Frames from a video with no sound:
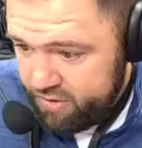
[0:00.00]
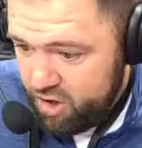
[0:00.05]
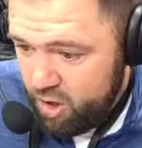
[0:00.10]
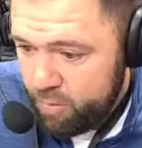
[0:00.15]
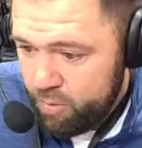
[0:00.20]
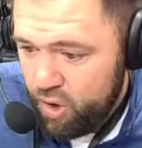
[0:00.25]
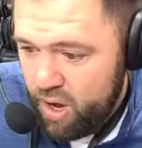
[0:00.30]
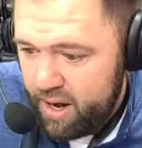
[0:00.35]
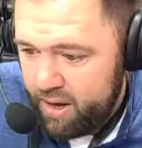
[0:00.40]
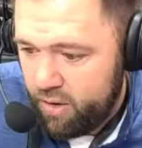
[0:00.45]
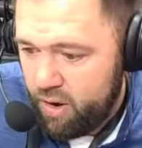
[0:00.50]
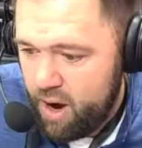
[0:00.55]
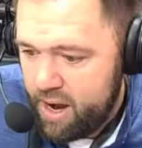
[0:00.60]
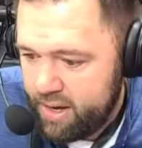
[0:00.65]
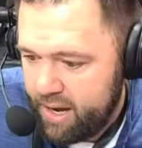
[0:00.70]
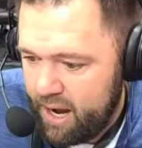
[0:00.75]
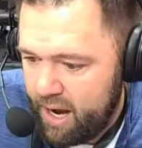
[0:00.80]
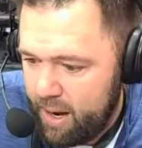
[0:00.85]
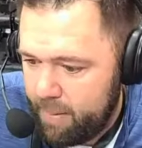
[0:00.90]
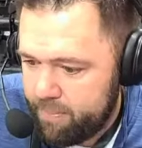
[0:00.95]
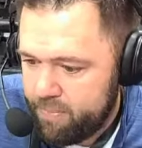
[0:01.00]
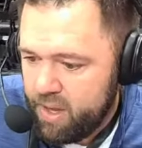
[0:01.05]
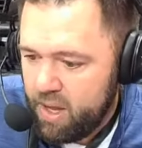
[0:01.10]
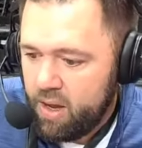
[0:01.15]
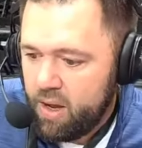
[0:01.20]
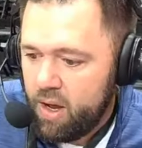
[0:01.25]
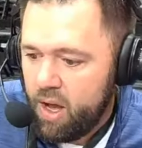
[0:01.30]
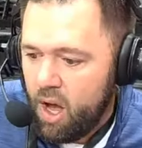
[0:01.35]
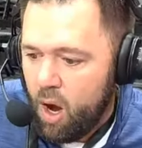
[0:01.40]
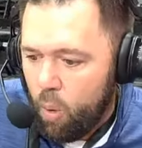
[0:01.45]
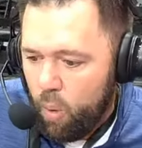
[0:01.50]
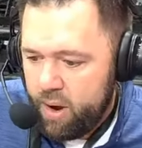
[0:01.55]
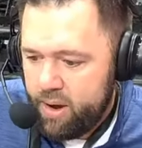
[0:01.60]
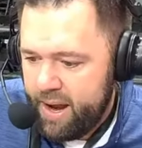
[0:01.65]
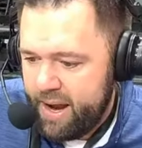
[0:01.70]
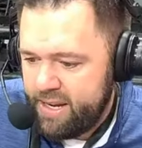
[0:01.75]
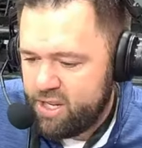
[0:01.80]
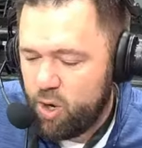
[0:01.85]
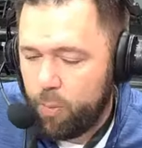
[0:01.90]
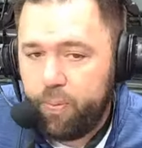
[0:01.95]
Tubner had a great game. We
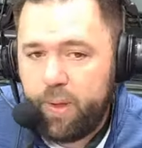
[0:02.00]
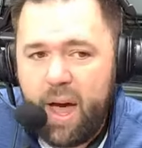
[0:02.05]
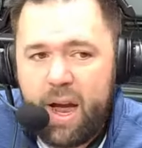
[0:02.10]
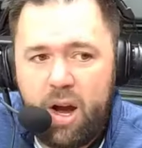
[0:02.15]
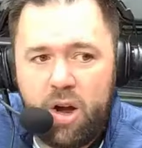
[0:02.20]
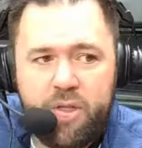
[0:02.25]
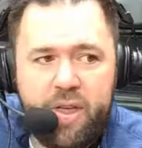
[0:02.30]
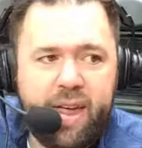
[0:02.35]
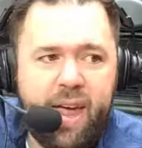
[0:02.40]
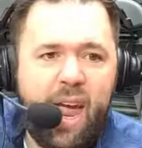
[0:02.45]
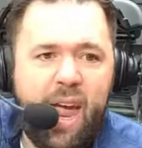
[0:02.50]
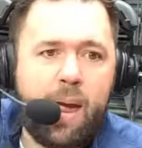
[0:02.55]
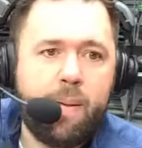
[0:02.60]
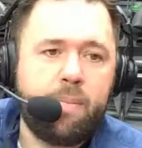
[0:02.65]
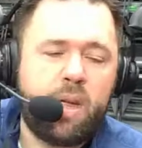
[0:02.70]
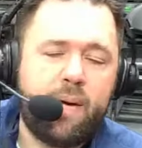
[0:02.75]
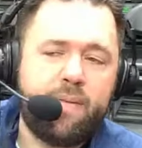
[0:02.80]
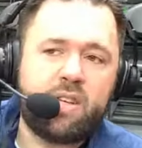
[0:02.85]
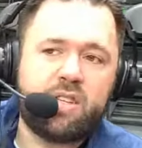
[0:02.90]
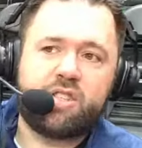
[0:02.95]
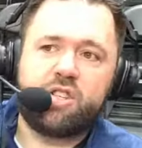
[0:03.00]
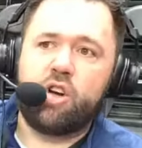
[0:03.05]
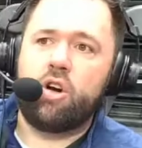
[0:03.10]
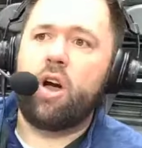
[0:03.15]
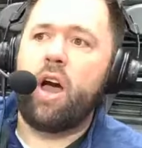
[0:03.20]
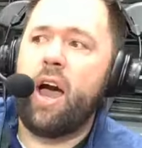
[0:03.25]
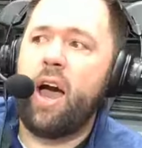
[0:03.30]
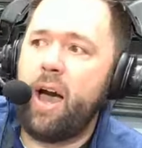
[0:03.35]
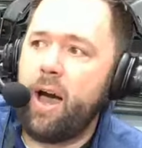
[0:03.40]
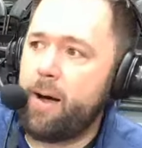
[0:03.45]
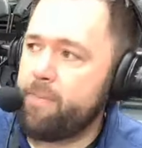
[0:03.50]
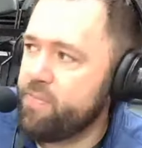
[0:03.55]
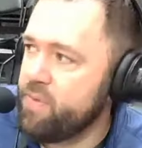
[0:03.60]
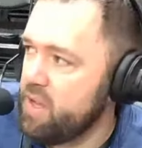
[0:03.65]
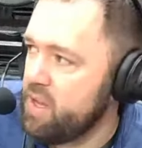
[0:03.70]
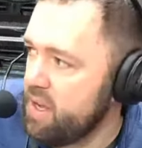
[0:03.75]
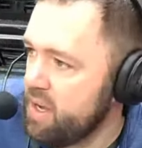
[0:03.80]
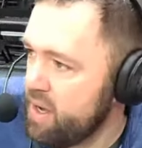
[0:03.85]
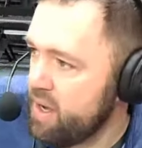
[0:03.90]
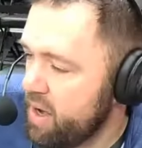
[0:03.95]
need your player of the game. Give us
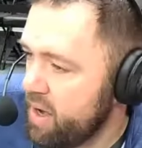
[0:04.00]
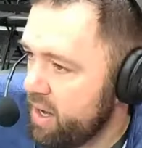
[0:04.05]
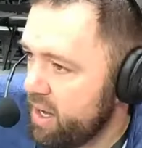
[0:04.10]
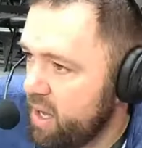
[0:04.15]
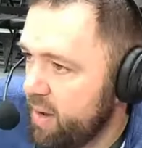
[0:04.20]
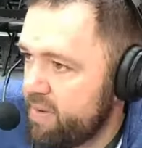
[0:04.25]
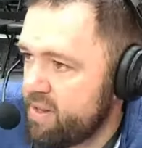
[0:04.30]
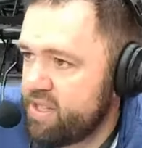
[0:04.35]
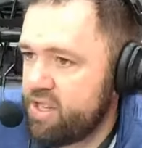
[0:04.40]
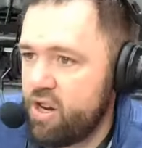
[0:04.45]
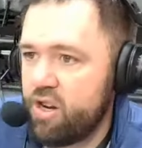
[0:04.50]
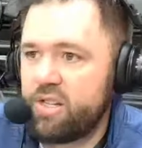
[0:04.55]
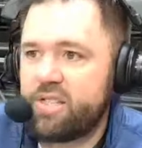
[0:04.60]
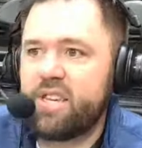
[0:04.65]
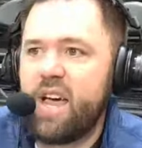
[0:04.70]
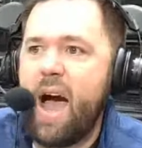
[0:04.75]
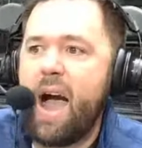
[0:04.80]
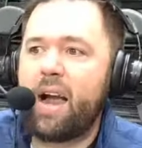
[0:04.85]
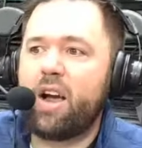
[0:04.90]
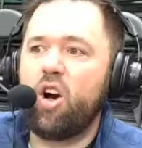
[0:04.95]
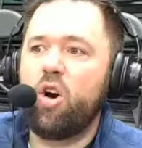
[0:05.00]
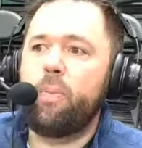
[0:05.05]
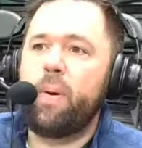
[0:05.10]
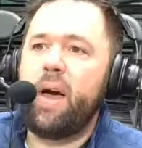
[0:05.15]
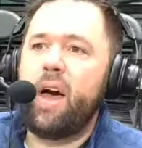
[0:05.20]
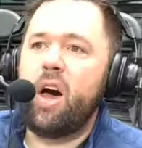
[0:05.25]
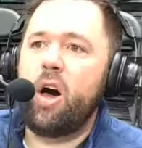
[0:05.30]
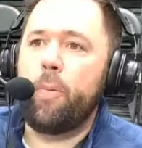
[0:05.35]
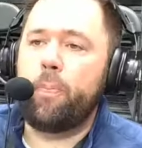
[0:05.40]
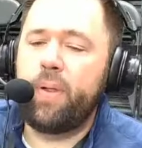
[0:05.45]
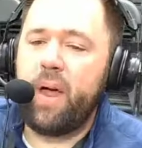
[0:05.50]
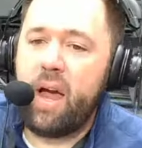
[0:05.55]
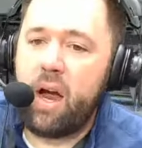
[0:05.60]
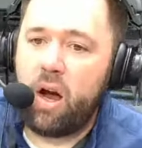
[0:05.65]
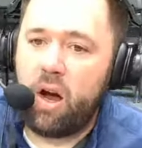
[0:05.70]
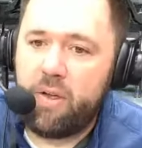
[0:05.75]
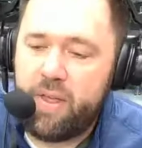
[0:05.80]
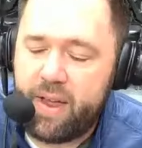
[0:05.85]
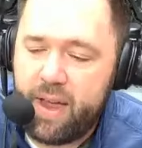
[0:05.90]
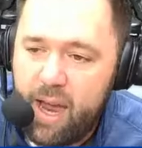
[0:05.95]
your Taco Bell
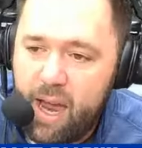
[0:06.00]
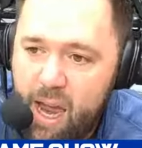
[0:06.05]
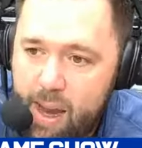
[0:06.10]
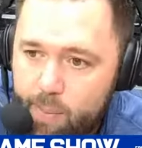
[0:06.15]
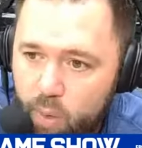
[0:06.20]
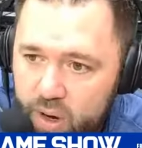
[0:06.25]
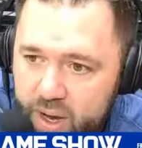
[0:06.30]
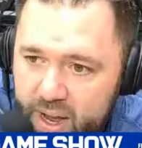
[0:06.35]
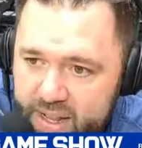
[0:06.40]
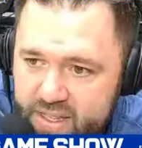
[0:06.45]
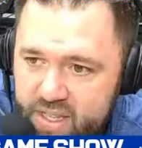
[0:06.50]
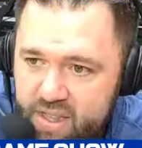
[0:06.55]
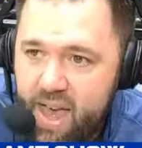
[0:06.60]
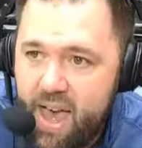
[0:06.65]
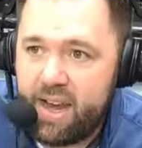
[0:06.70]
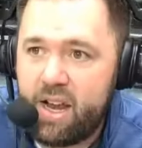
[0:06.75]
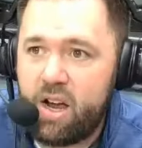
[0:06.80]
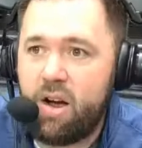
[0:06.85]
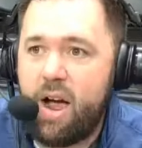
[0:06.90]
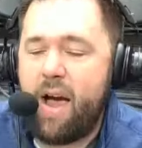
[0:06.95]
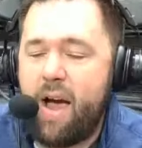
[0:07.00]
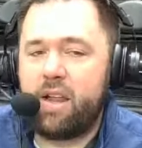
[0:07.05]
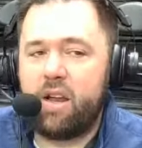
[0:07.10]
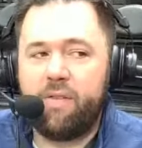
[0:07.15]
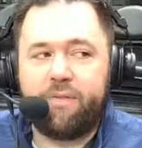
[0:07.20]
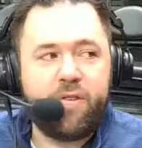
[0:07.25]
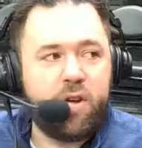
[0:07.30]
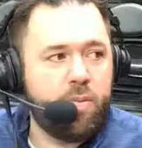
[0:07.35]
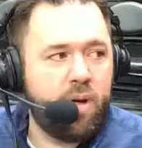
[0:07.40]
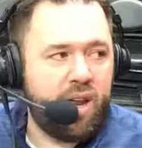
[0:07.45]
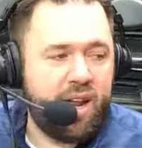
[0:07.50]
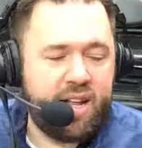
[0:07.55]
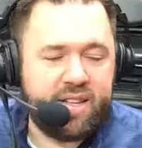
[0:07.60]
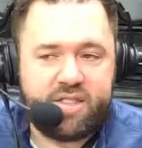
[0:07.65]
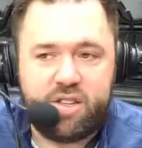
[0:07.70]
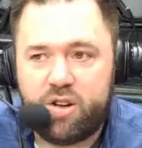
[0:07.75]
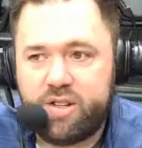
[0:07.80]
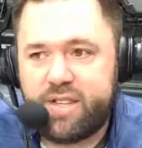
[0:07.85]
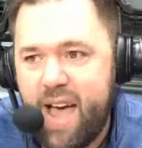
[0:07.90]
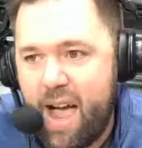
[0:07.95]
player of the game. We'll get to that here in a few
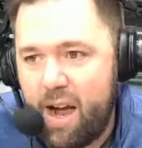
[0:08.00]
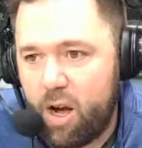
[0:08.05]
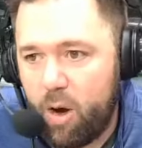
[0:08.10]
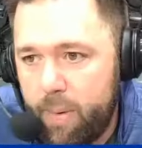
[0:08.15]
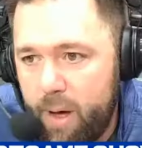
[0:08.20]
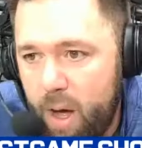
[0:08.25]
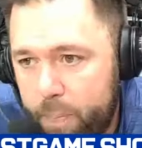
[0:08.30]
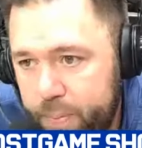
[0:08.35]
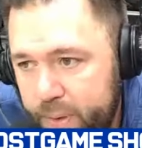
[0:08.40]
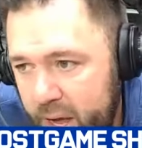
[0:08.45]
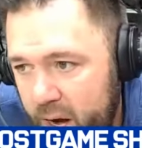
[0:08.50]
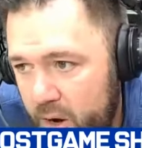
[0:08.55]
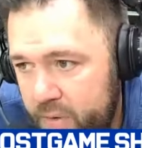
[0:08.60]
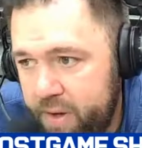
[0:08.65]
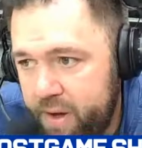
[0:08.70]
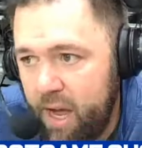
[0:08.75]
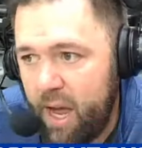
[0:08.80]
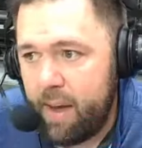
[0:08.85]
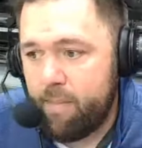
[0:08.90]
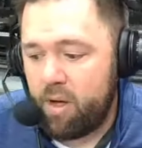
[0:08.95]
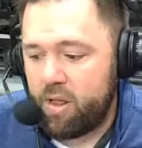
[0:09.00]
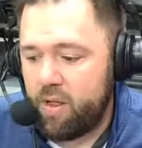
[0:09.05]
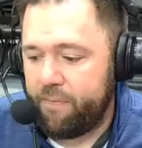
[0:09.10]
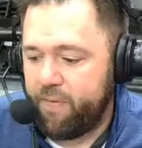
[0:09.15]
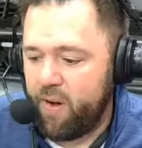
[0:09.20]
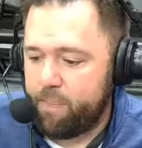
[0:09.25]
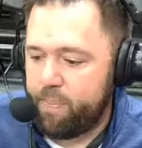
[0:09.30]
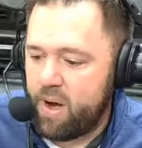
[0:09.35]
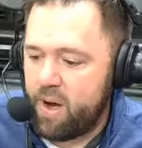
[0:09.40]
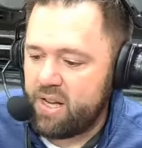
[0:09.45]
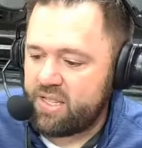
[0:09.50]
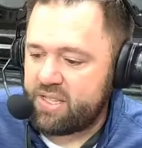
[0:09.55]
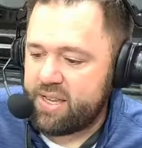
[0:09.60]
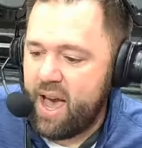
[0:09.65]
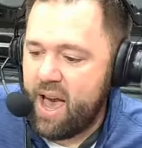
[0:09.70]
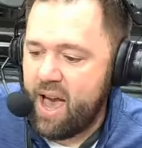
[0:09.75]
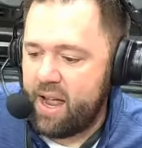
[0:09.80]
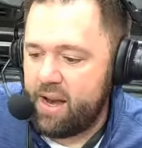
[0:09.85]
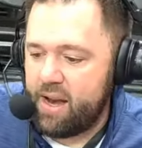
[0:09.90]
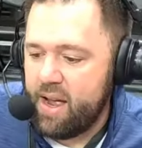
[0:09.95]
minutes. Your Taco Bell player of the game on the football
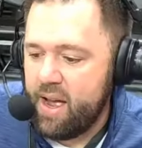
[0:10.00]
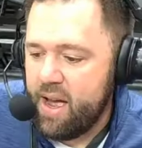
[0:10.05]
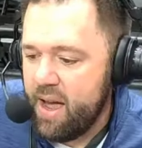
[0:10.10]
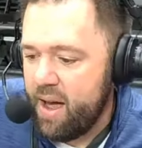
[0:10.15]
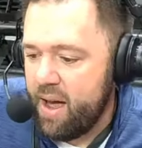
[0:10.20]
side.